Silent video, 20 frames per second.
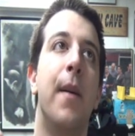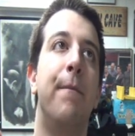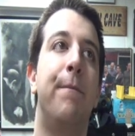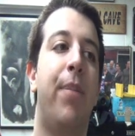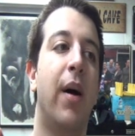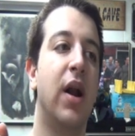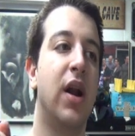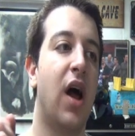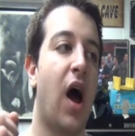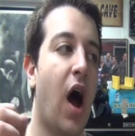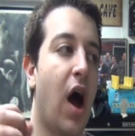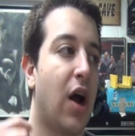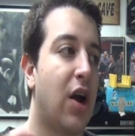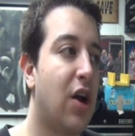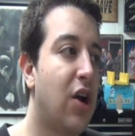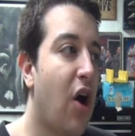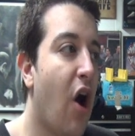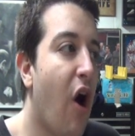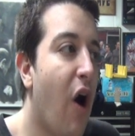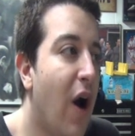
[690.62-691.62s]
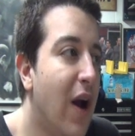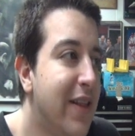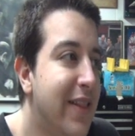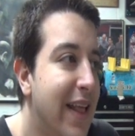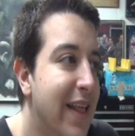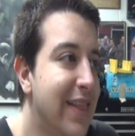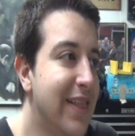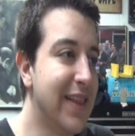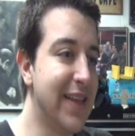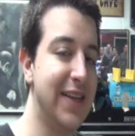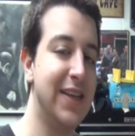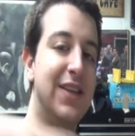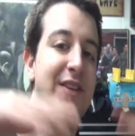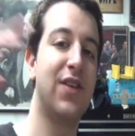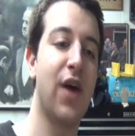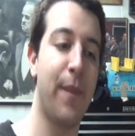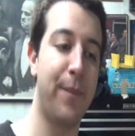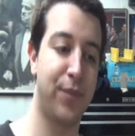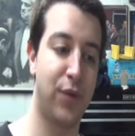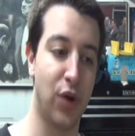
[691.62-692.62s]
but a card that leads
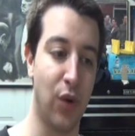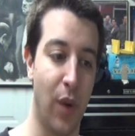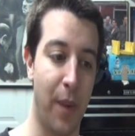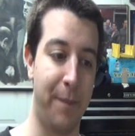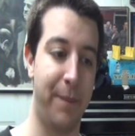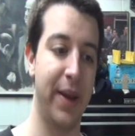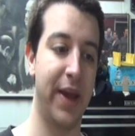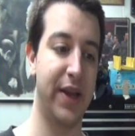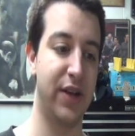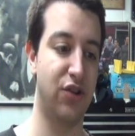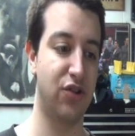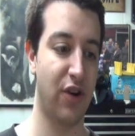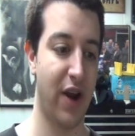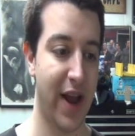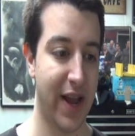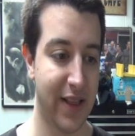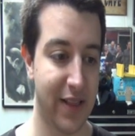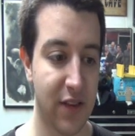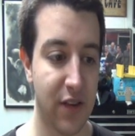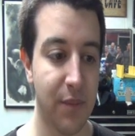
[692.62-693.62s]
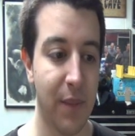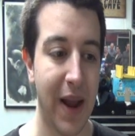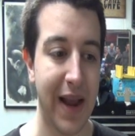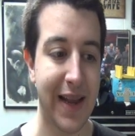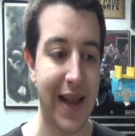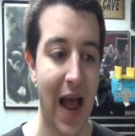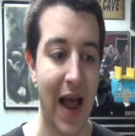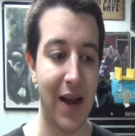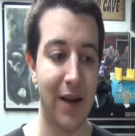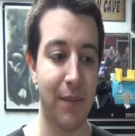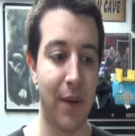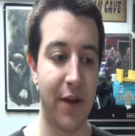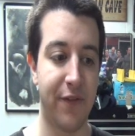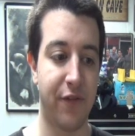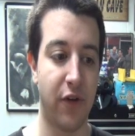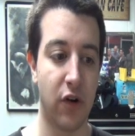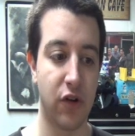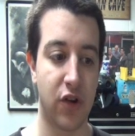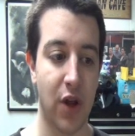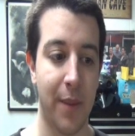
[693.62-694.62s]
up to a big dragon. This is kind of my
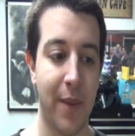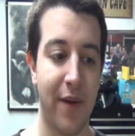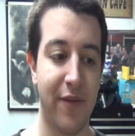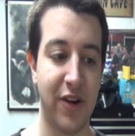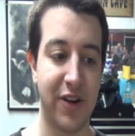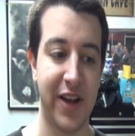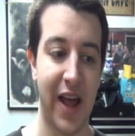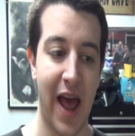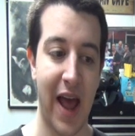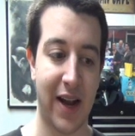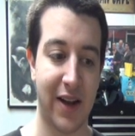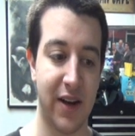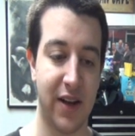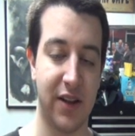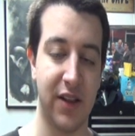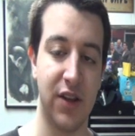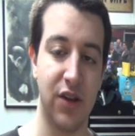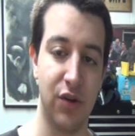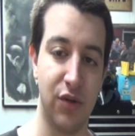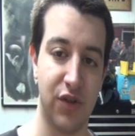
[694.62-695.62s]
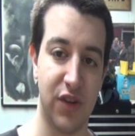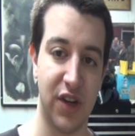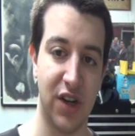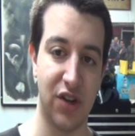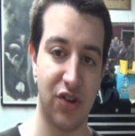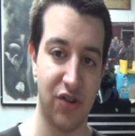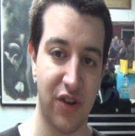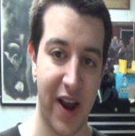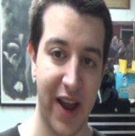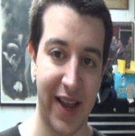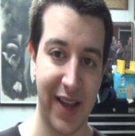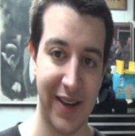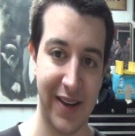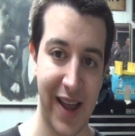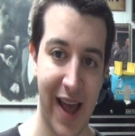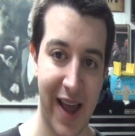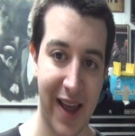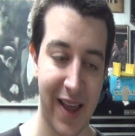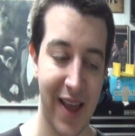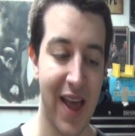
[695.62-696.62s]
first time ever technically using a dragon
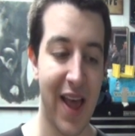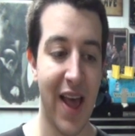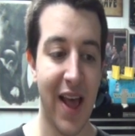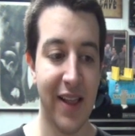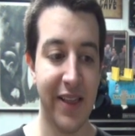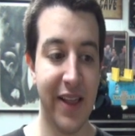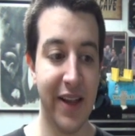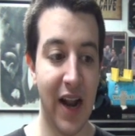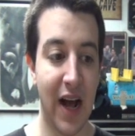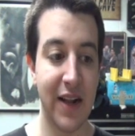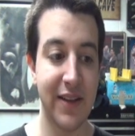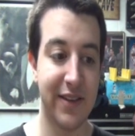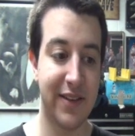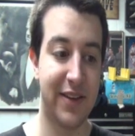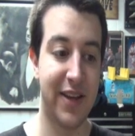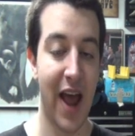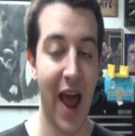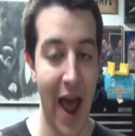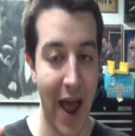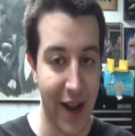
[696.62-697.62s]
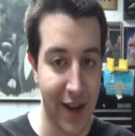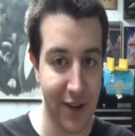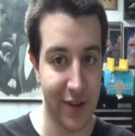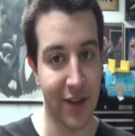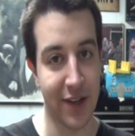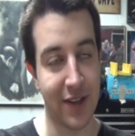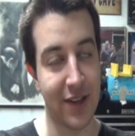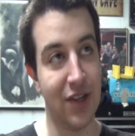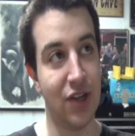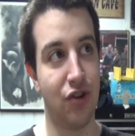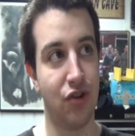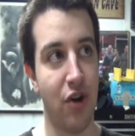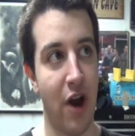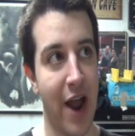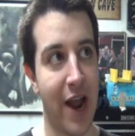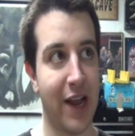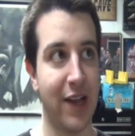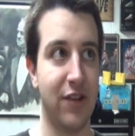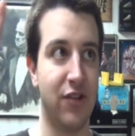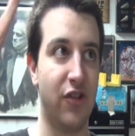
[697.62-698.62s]
deck. They're not technically
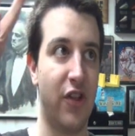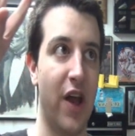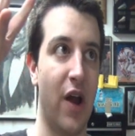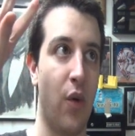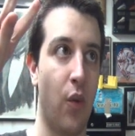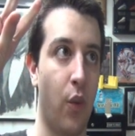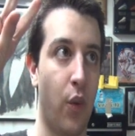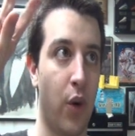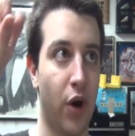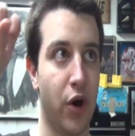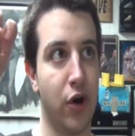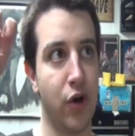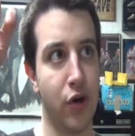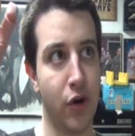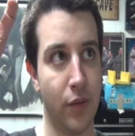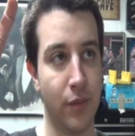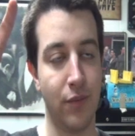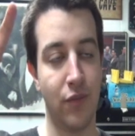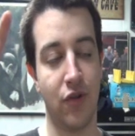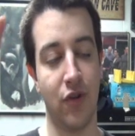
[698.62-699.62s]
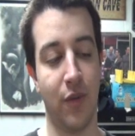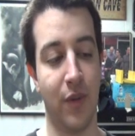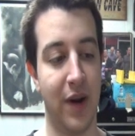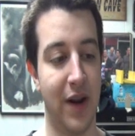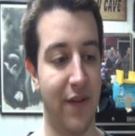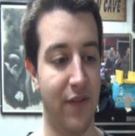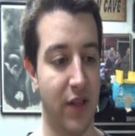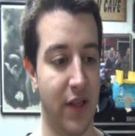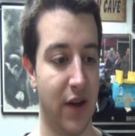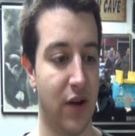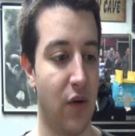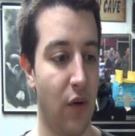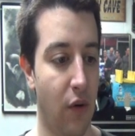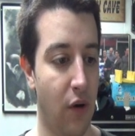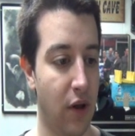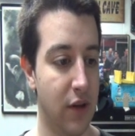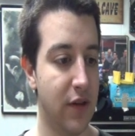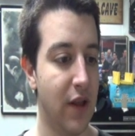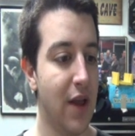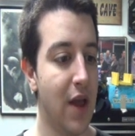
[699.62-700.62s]
dragons, they're worms or whatever they're
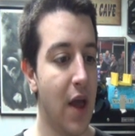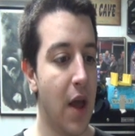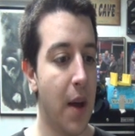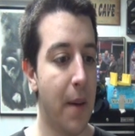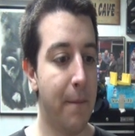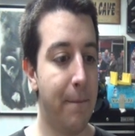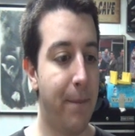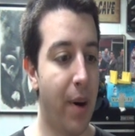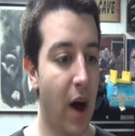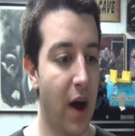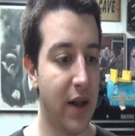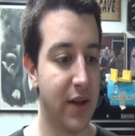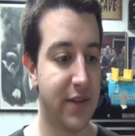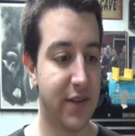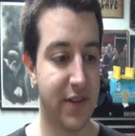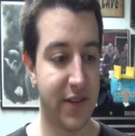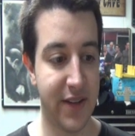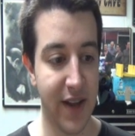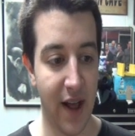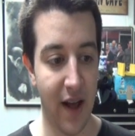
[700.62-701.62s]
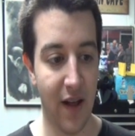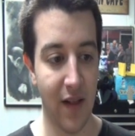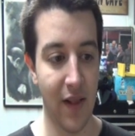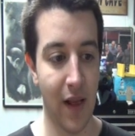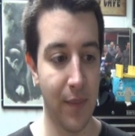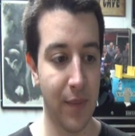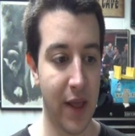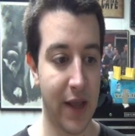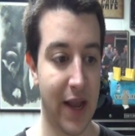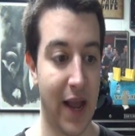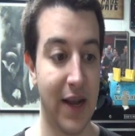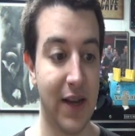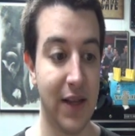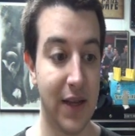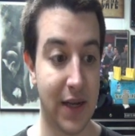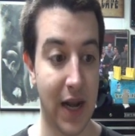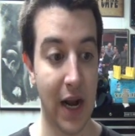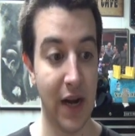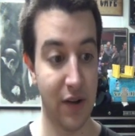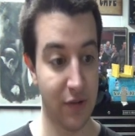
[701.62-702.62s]
called. But still, I'm like, and he
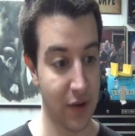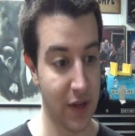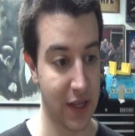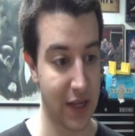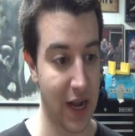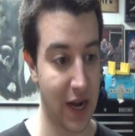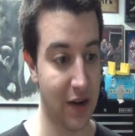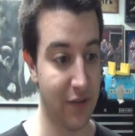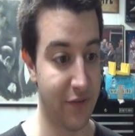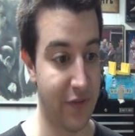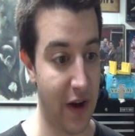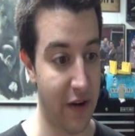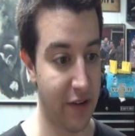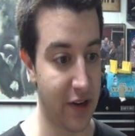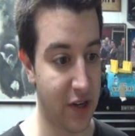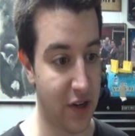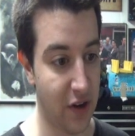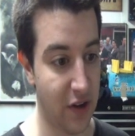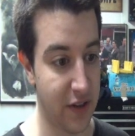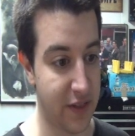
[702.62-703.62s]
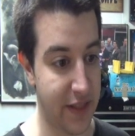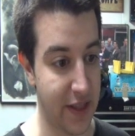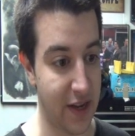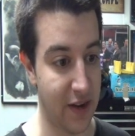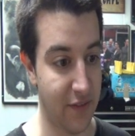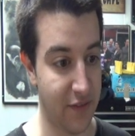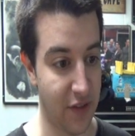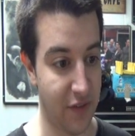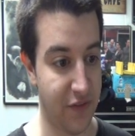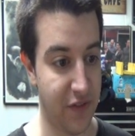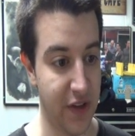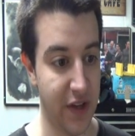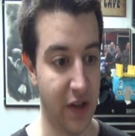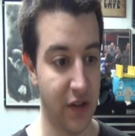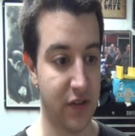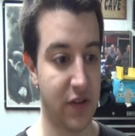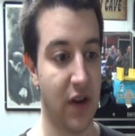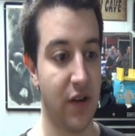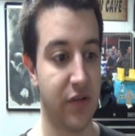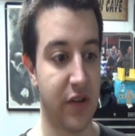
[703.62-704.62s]
kind of really got a very good thing of the
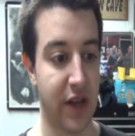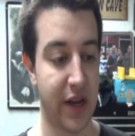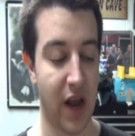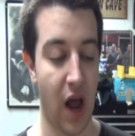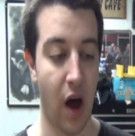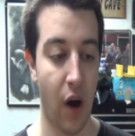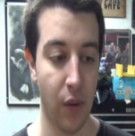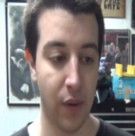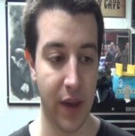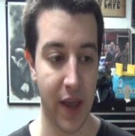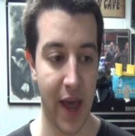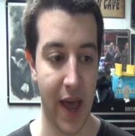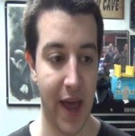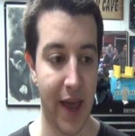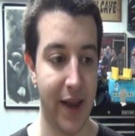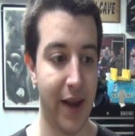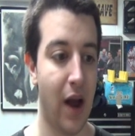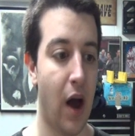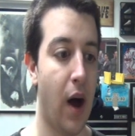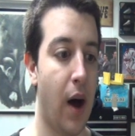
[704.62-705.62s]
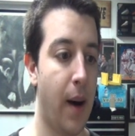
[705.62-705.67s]
fields, because like, okay,